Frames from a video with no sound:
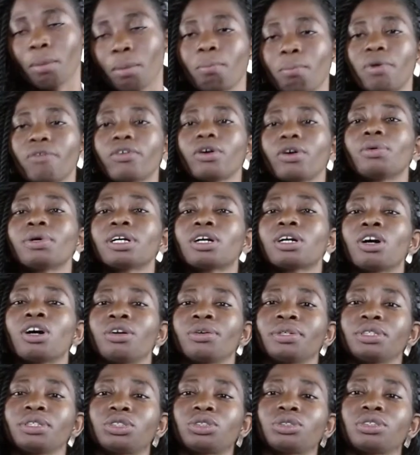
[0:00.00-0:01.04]
before we
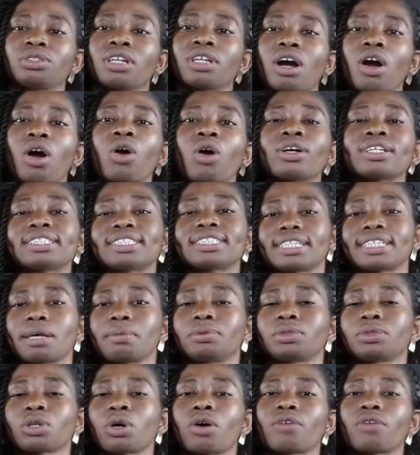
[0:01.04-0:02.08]
go into the
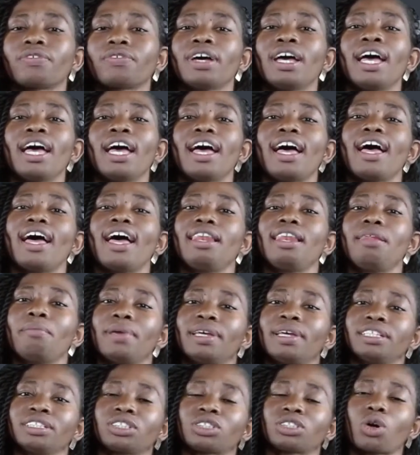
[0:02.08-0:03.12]
concept of
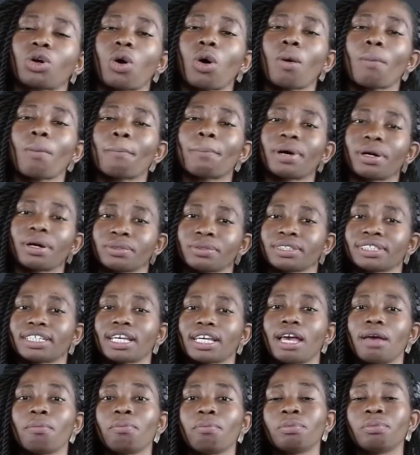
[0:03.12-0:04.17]
elements, compounds,
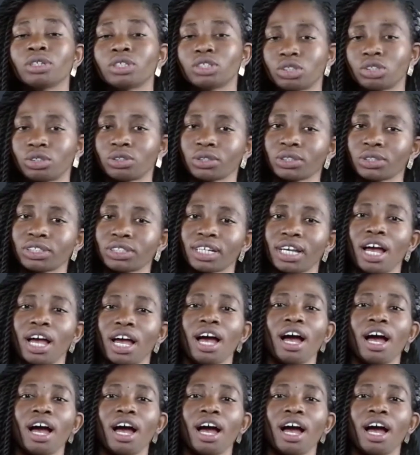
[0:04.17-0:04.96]
and mixtures,